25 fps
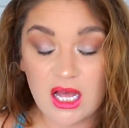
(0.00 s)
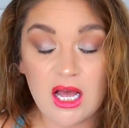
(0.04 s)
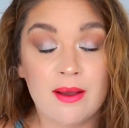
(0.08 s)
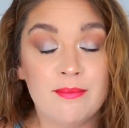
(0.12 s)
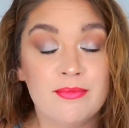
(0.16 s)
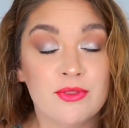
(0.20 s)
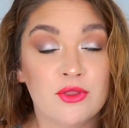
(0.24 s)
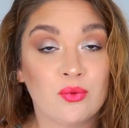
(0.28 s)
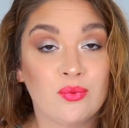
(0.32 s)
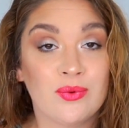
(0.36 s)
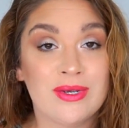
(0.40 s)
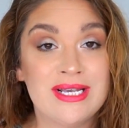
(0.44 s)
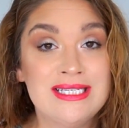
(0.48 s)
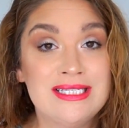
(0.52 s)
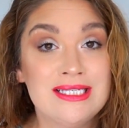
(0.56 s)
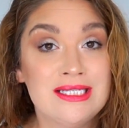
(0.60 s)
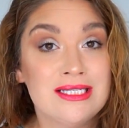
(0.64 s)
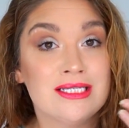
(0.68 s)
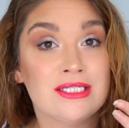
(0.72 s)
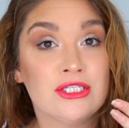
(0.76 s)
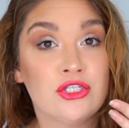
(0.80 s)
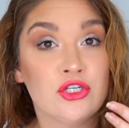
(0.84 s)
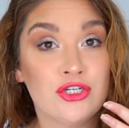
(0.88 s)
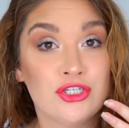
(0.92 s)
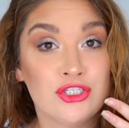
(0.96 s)
The reason
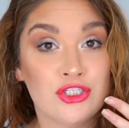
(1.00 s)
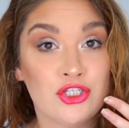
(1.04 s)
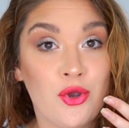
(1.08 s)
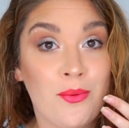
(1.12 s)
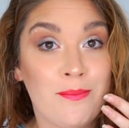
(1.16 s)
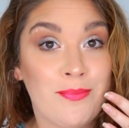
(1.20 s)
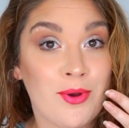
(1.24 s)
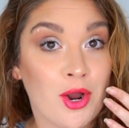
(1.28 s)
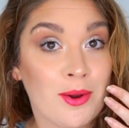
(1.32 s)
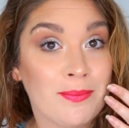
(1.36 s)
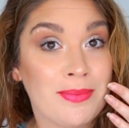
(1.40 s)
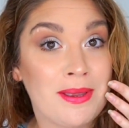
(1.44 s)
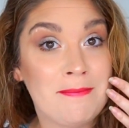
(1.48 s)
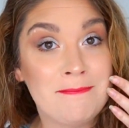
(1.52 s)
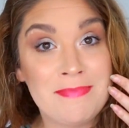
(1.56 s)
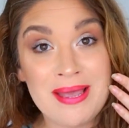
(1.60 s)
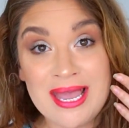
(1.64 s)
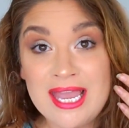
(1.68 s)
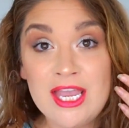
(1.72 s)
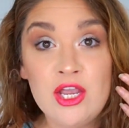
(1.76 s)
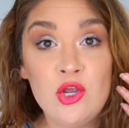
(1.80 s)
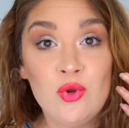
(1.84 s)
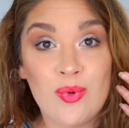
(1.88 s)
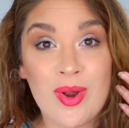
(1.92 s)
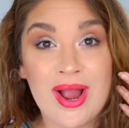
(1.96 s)
this looks so Barbie
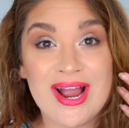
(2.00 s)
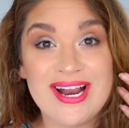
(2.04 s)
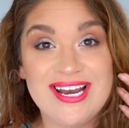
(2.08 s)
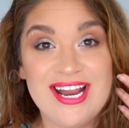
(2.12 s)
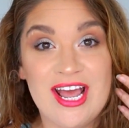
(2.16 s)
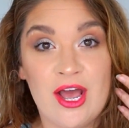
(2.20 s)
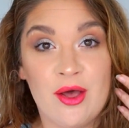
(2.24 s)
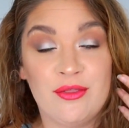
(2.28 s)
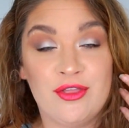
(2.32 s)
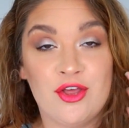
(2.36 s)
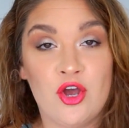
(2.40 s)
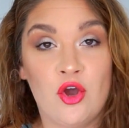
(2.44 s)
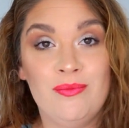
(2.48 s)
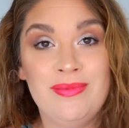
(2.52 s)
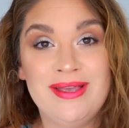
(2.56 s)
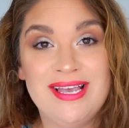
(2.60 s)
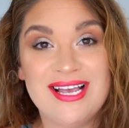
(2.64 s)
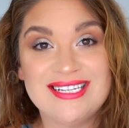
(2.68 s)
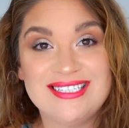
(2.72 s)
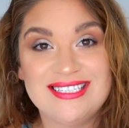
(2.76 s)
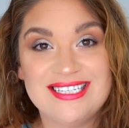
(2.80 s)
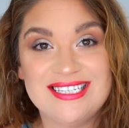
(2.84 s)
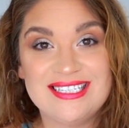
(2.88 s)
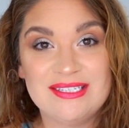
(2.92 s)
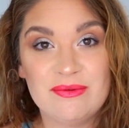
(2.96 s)
pink right now, though,
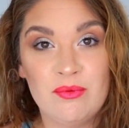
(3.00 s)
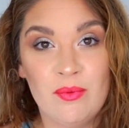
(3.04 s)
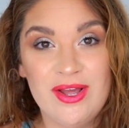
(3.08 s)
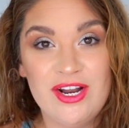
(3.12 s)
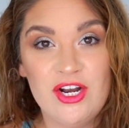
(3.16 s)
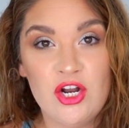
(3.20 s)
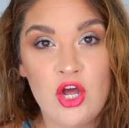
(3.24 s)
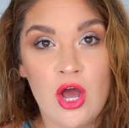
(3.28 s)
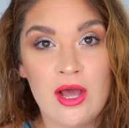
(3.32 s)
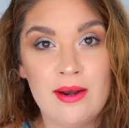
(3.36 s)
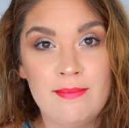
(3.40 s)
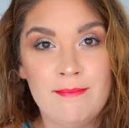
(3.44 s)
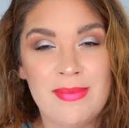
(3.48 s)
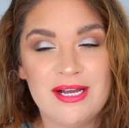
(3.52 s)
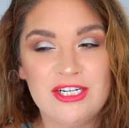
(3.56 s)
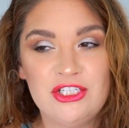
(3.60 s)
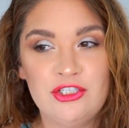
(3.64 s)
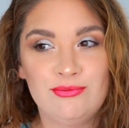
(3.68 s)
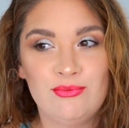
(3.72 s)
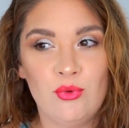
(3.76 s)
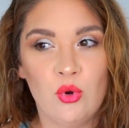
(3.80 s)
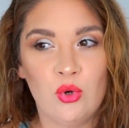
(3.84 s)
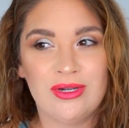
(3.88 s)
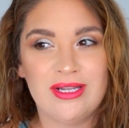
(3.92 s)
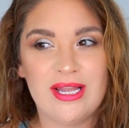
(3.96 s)
because this went on
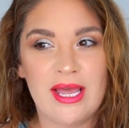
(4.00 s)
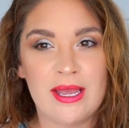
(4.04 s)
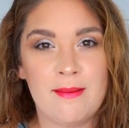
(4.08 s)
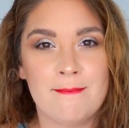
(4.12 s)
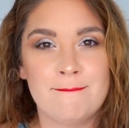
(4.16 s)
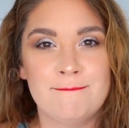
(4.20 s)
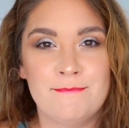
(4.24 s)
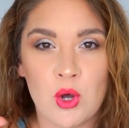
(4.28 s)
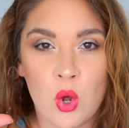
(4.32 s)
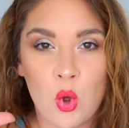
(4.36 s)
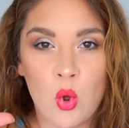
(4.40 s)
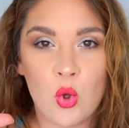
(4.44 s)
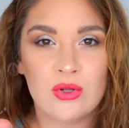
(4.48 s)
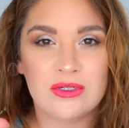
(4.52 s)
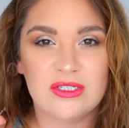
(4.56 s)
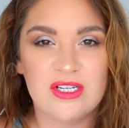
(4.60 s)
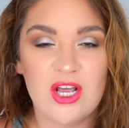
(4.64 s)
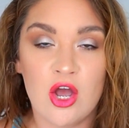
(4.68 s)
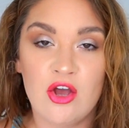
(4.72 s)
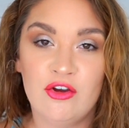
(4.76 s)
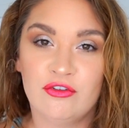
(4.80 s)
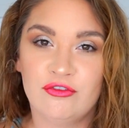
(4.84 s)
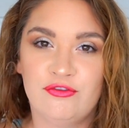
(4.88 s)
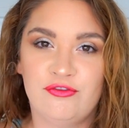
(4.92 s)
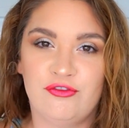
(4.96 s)
much more like bold,
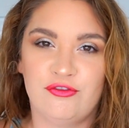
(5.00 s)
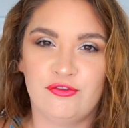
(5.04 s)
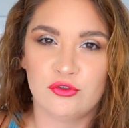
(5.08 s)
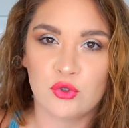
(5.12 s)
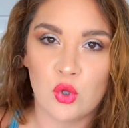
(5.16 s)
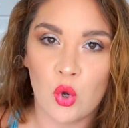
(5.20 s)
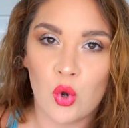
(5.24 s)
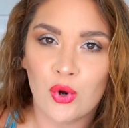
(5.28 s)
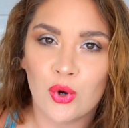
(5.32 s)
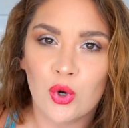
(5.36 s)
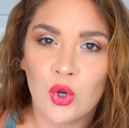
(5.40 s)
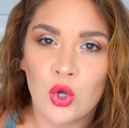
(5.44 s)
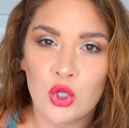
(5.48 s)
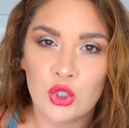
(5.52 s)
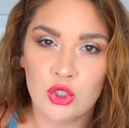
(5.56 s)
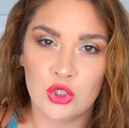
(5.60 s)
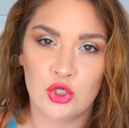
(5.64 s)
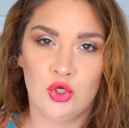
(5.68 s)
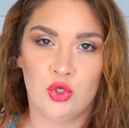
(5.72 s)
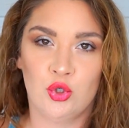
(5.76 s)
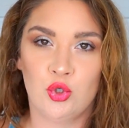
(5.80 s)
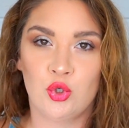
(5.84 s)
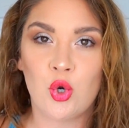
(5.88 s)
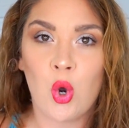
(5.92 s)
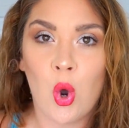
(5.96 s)
floral,
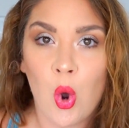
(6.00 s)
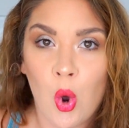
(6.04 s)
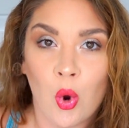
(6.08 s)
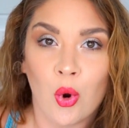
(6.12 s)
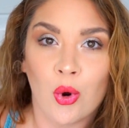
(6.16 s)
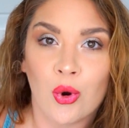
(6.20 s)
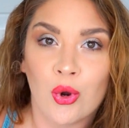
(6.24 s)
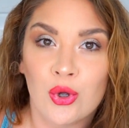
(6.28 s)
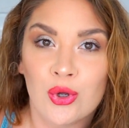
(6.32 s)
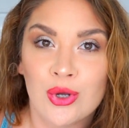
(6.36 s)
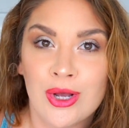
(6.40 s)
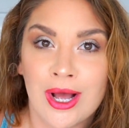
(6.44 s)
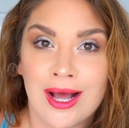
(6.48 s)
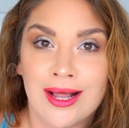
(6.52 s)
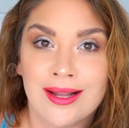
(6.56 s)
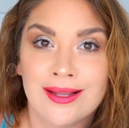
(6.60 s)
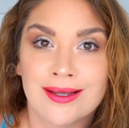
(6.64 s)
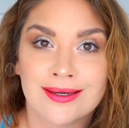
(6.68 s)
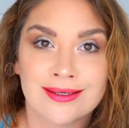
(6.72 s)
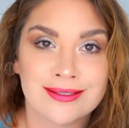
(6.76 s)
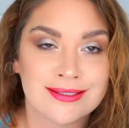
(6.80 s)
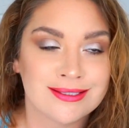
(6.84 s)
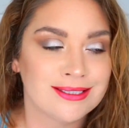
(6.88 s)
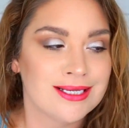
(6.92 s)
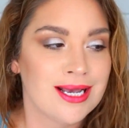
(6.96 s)
coral
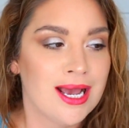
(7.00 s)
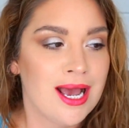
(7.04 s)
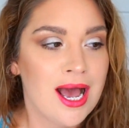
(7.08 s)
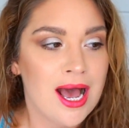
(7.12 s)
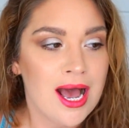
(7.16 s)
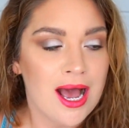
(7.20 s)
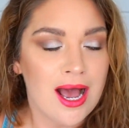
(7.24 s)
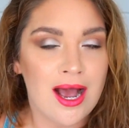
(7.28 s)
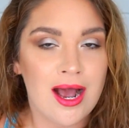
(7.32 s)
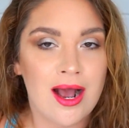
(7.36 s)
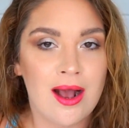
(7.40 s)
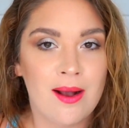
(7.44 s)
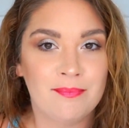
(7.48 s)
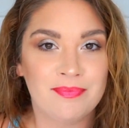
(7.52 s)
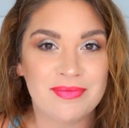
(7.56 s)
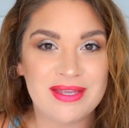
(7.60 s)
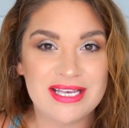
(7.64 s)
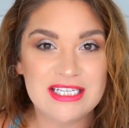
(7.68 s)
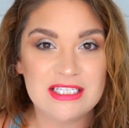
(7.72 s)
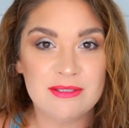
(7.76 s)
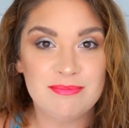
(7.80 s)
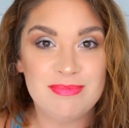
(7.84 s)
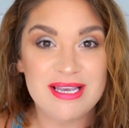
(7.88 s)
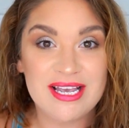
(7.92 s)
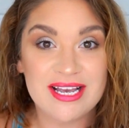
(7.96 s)
colors,
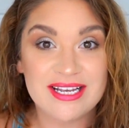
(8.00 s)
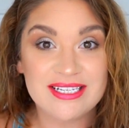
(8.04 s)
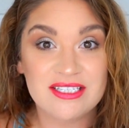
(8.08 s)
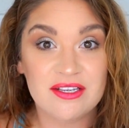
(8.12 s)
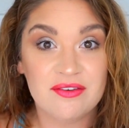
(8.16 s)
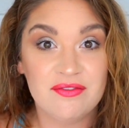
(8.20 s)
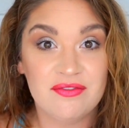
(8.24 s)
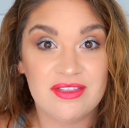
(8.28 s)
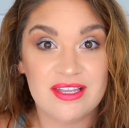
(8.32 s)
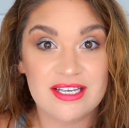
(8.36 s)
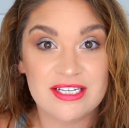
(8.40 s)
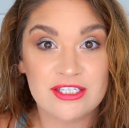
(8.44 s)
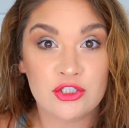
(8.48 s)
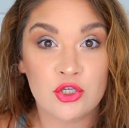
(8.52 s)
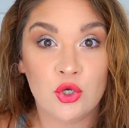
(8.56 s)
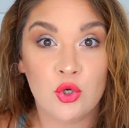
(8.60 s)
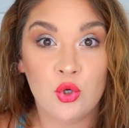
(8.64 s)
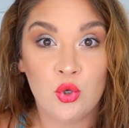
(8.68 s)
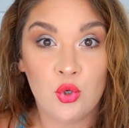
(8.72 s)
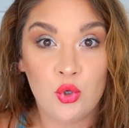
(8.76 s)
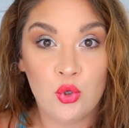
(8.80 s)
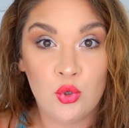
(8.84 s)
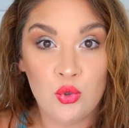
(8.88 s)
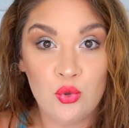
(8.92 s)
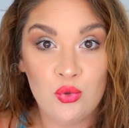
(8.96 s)
is because of this
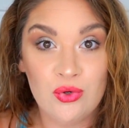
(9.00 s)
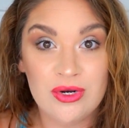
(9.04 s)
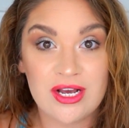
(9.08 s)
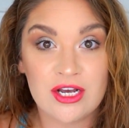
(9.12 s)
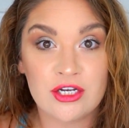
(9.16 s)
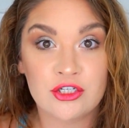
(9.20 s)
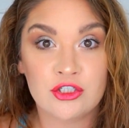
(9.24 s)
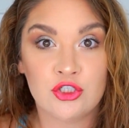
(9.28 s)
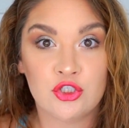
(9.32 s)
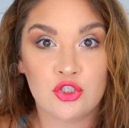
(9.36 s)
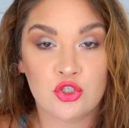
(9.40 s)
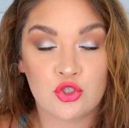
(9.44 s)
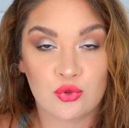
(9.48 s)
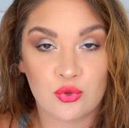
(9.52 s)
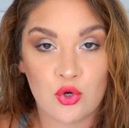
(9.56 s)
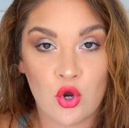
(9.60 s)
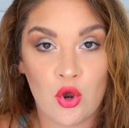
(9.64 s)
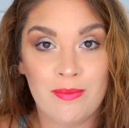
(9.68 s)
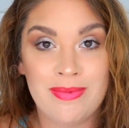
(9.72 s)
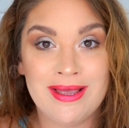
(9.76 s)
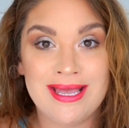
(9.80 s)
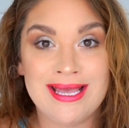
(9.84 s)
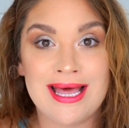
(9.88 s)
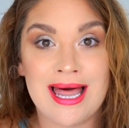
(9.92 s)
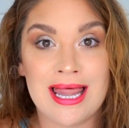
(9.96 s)
Huda
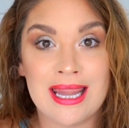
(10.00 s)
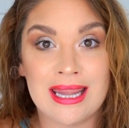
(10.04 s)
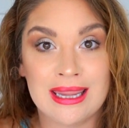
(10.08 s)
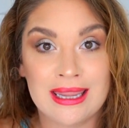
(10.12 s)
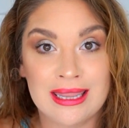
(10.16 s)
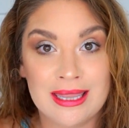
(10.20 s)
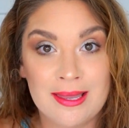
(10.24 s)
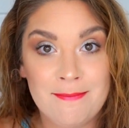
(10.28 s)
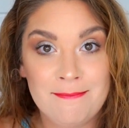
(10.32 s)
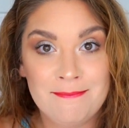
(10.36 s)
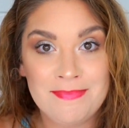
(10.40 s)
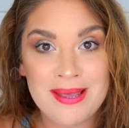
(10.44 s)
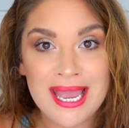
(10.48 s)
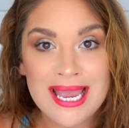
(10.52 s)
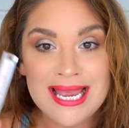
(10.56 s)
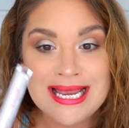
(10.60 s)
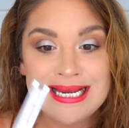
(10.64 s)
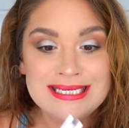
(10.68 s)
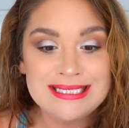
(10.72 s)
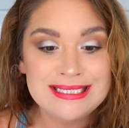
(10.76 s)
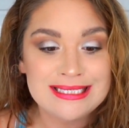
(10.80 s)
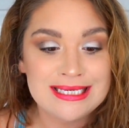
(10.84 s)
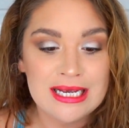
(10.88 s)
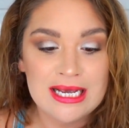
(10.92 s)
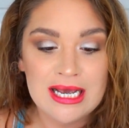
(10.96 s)
strobing lip paint.